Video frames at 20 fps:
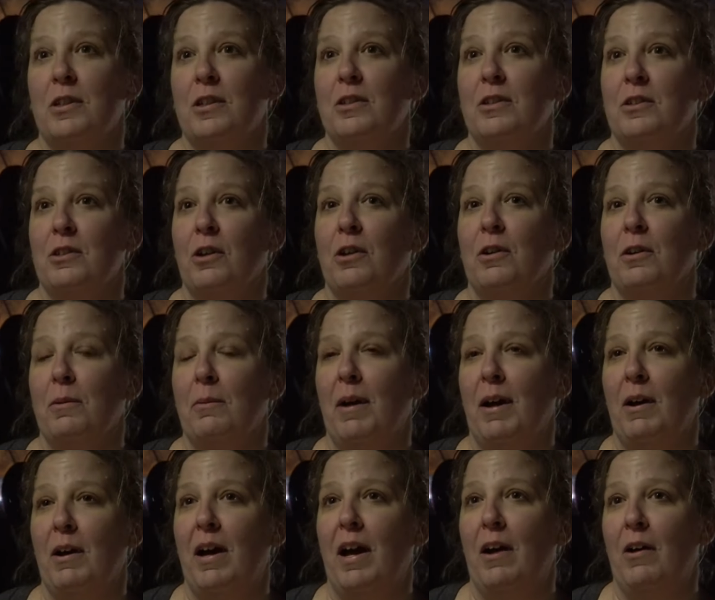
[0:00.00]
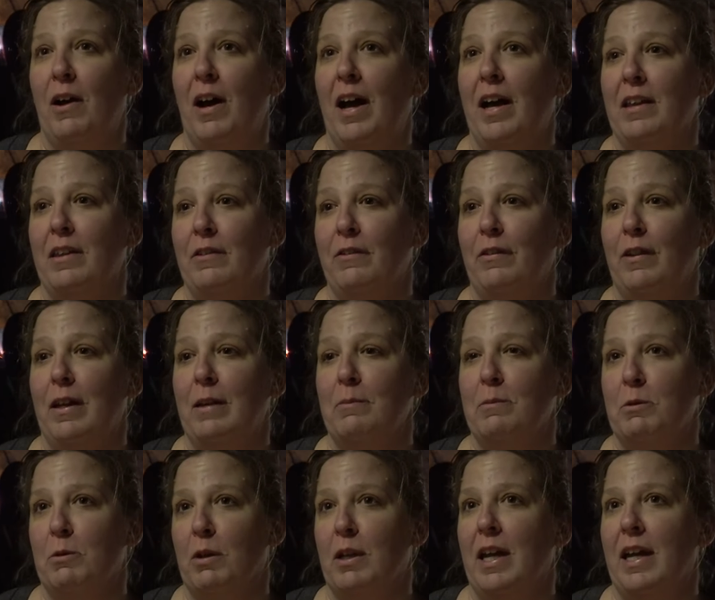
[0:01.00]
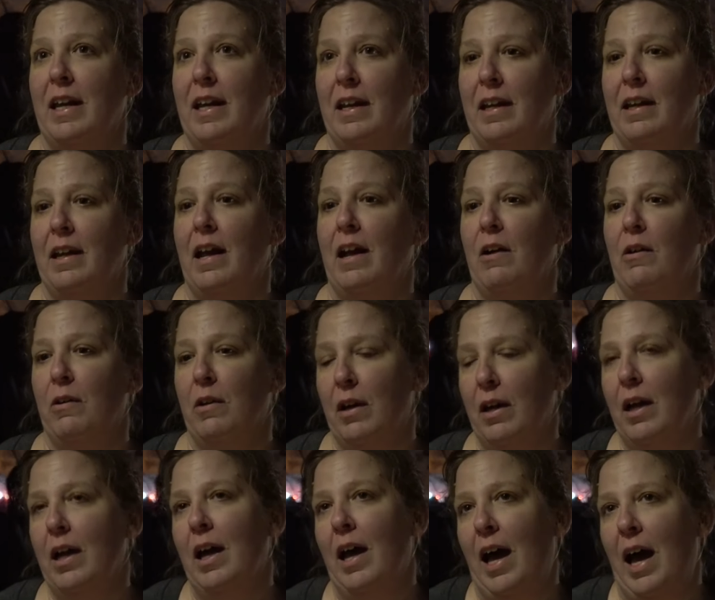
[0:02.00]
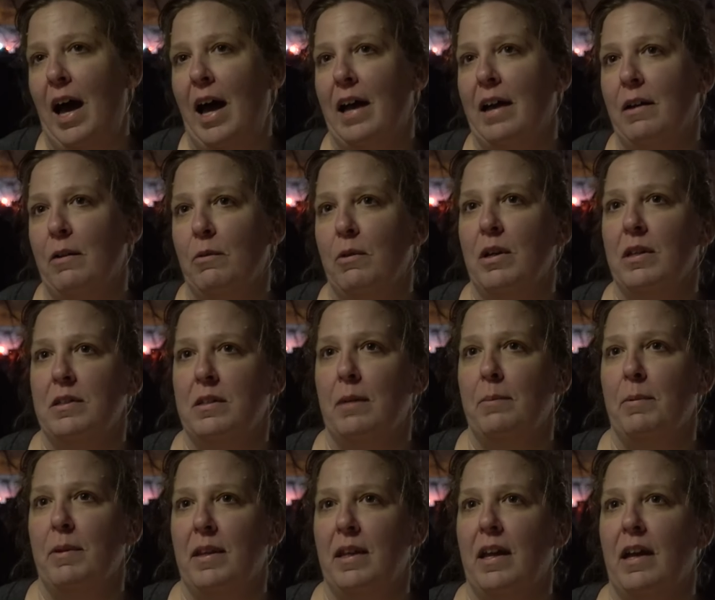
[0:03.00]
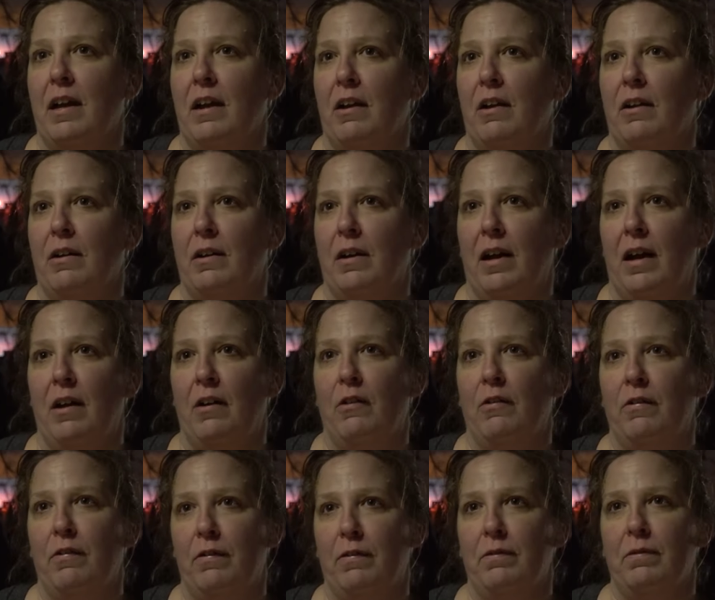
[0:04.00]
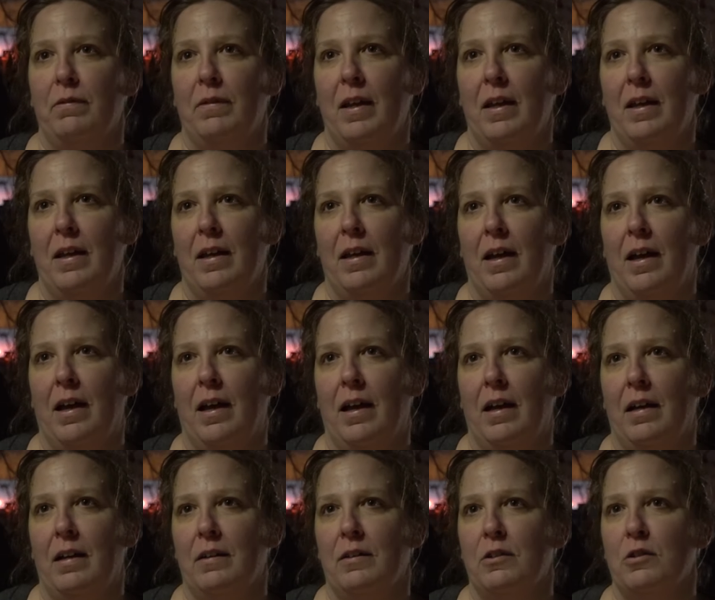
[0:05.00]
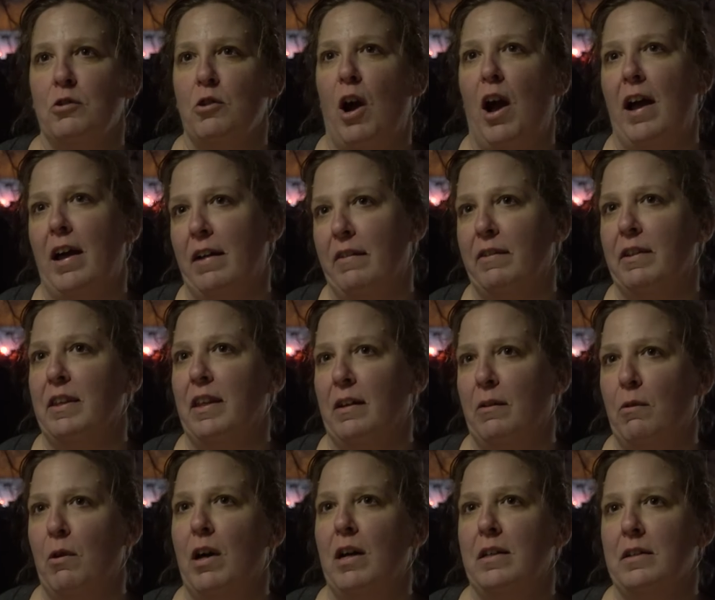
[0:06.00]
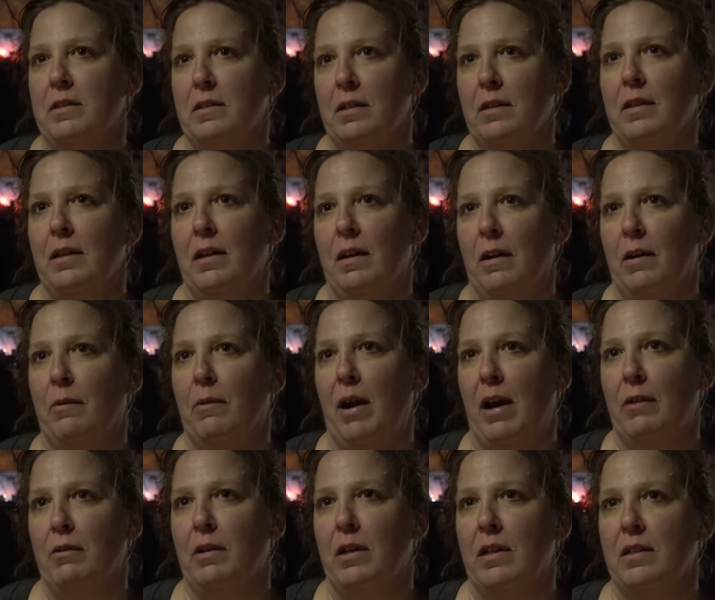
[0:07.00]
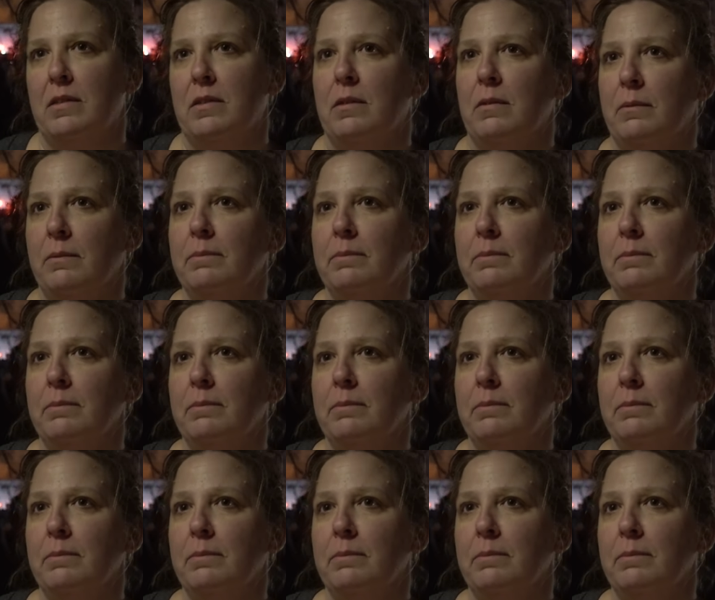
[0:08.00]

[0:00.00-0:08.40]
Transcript: concerned about how high the flames were getting and how high it was up in the air and how uh, dry everything was around us.